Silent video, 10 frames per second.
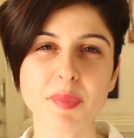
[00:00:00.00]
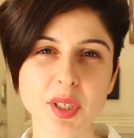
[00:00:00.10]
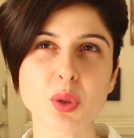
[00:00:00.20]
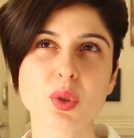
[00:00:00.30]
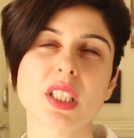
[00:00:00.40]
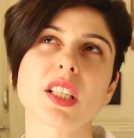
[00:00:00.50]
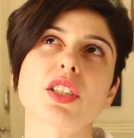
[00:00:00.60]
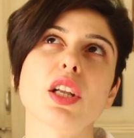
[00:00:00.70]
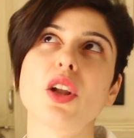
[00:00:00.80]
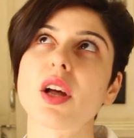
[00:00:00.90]
I've been using
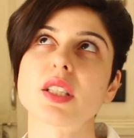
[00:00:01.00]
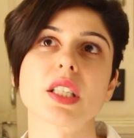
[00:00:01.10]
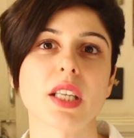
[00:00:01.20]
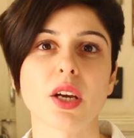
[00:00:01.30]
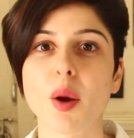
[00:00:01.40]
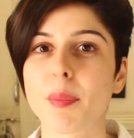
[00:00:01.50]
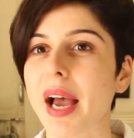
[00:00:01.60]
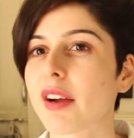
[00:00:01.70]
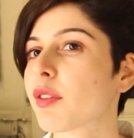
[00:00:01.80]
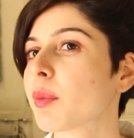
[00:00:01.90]
this a lot since I got
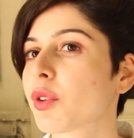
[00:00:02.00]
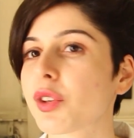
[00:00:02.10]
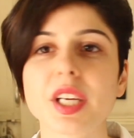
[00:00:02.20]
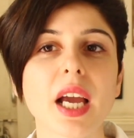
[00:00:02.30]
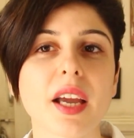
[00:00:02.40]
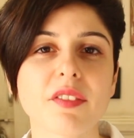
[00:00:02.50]
back from Korea